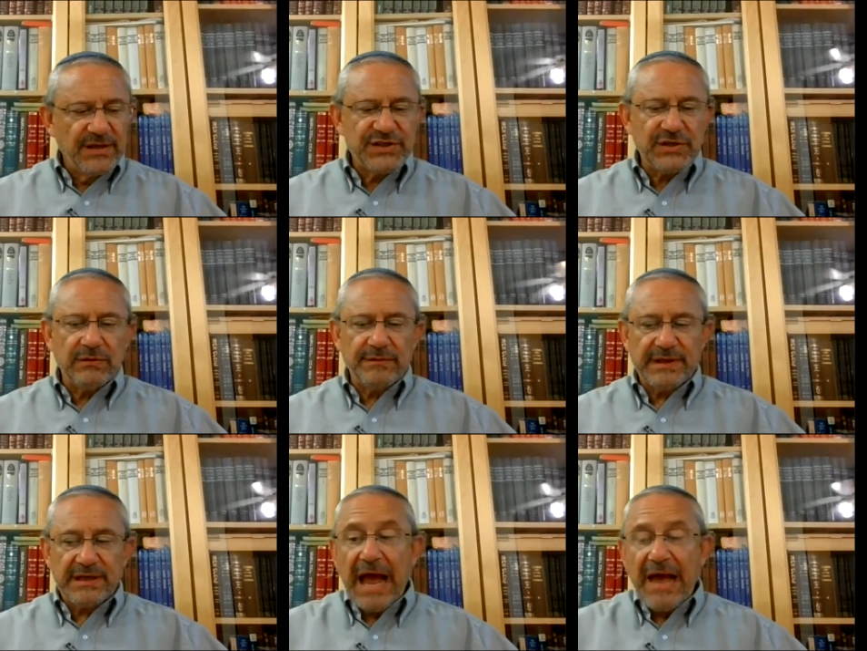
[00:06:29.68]
So
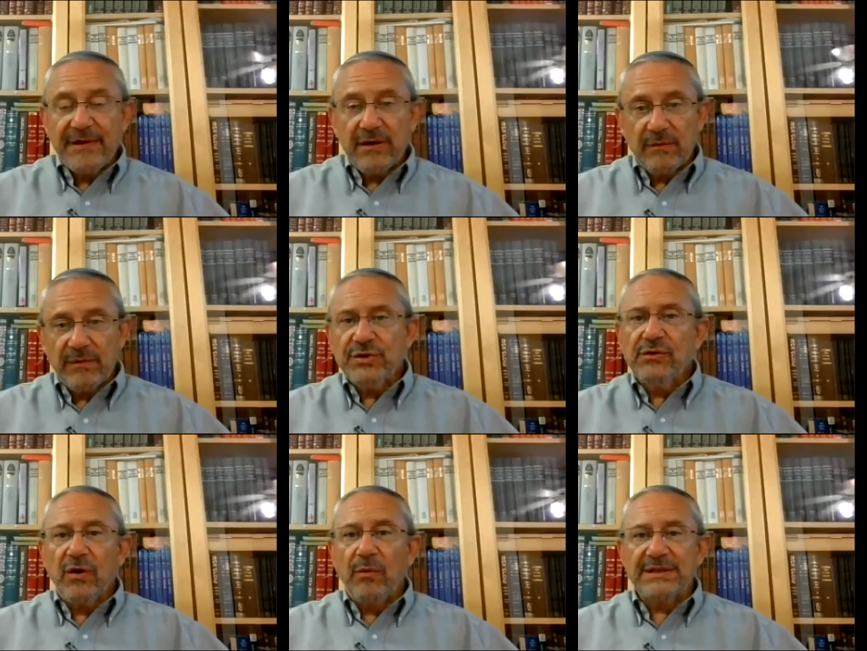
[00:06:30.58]
the
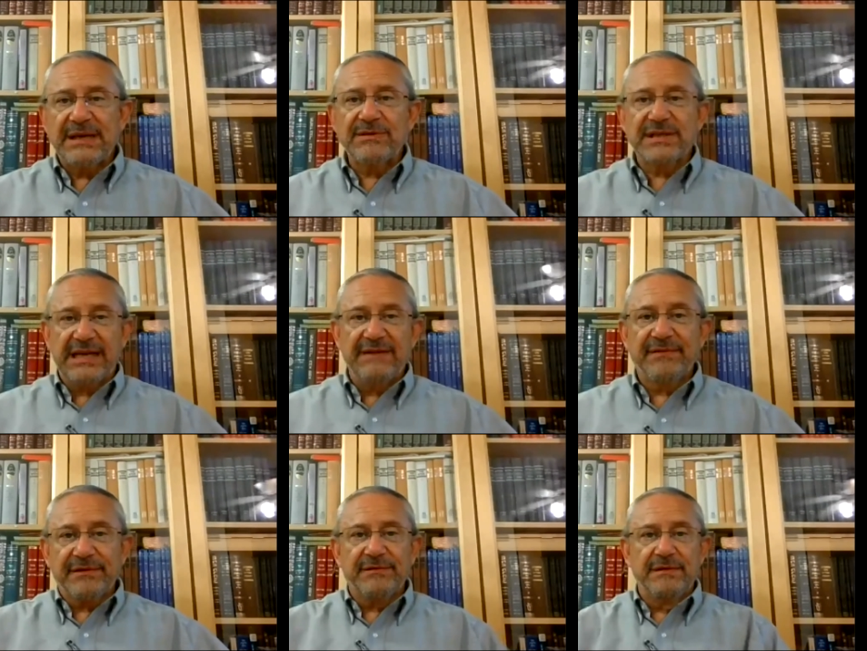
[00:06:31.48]
original goal was I was going to
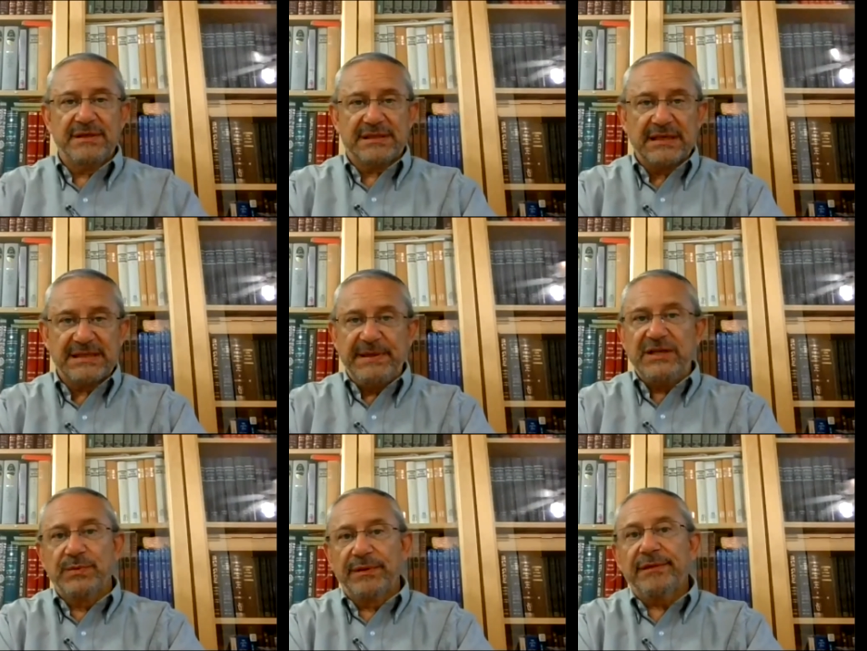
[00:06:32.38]
give a
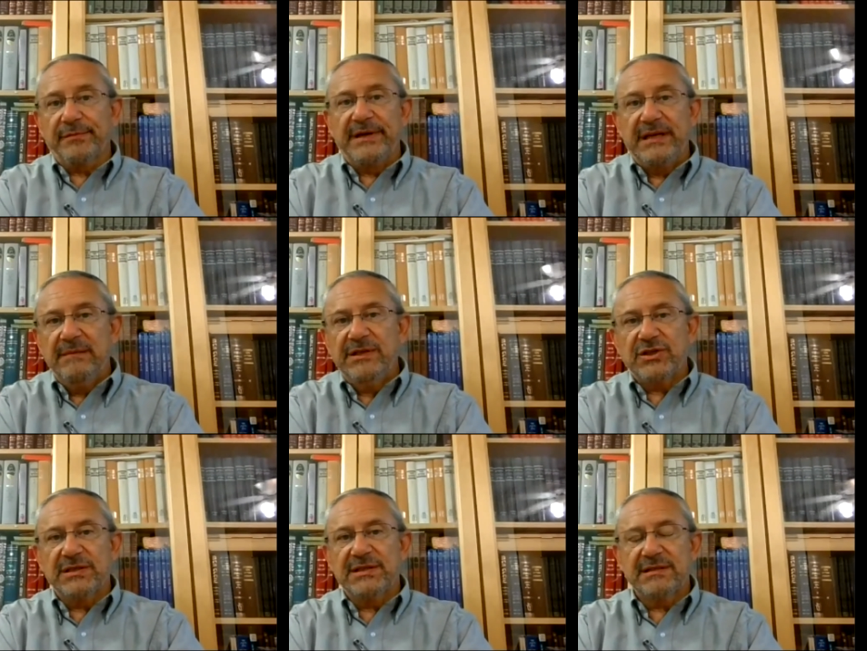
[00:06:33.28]
speech with 3
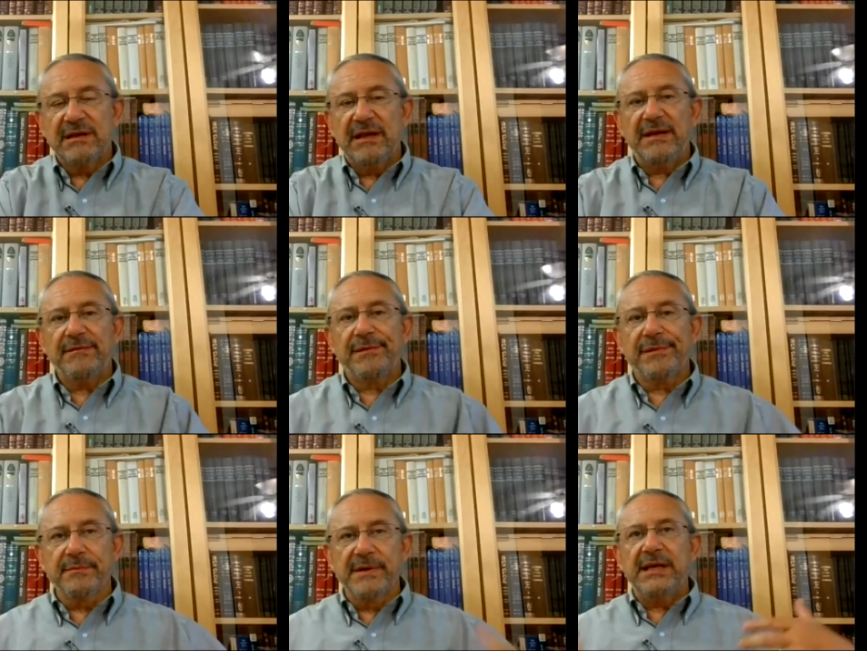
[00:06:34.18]
images and
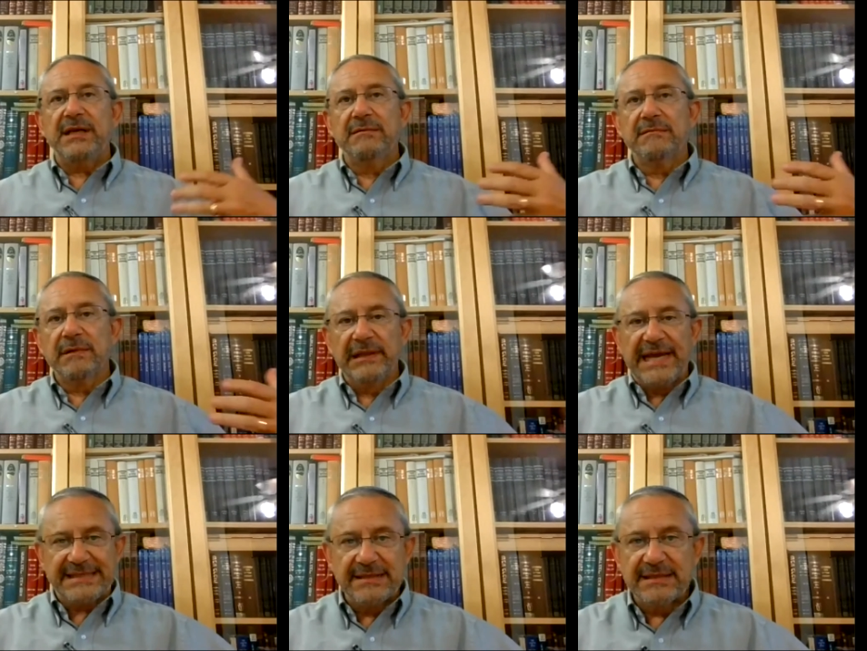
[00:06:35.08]
3
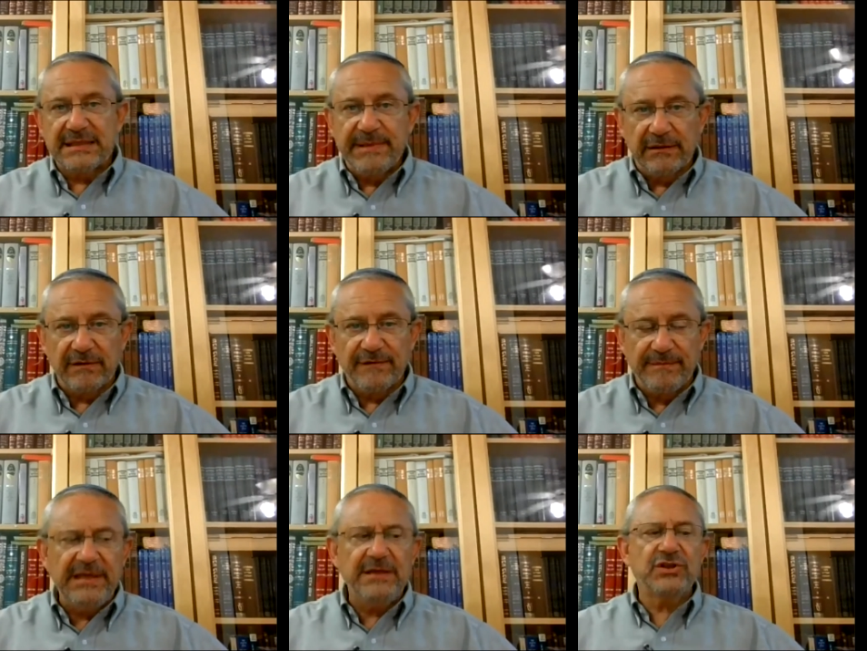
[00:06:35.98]
lessons to be learned
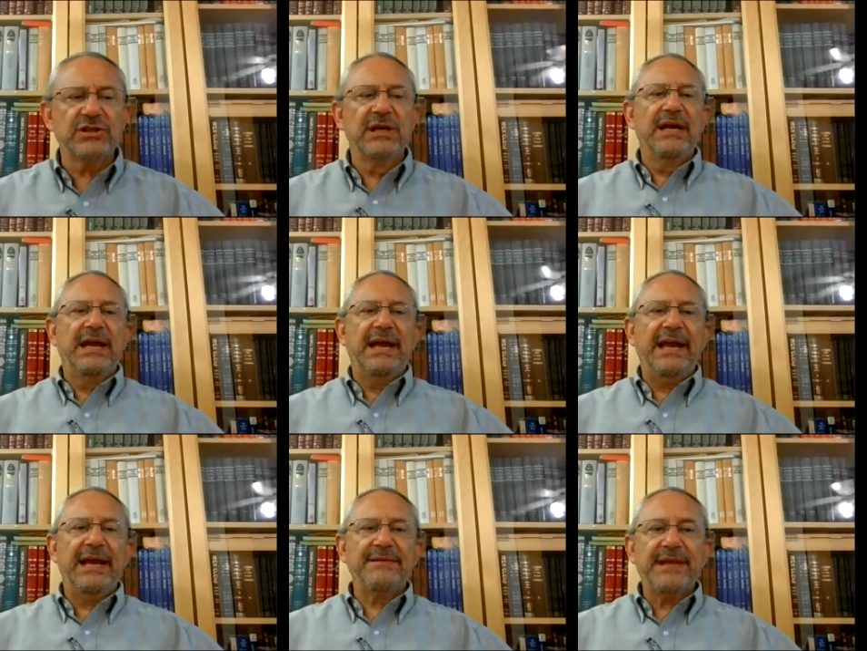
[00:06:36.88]
from each,
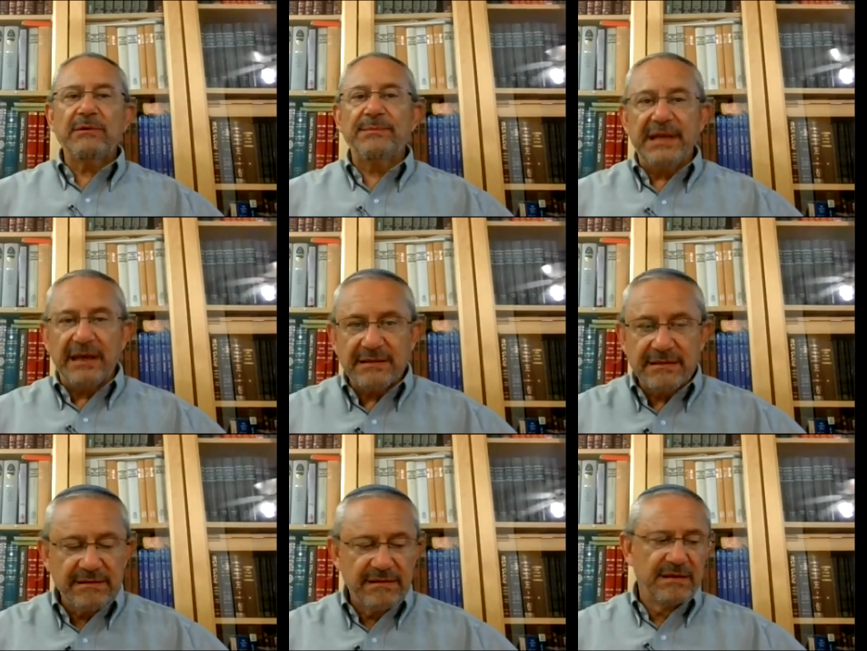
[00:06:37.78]
and that would be it.